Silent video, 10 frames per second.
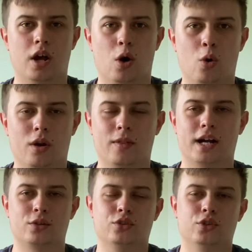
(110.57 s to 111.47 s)
all of that
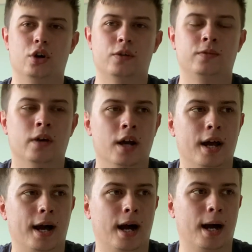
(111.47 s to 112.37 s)
good stuff.
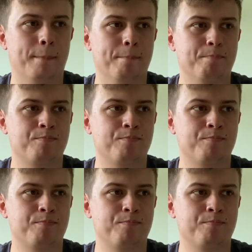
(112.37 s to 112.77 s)
And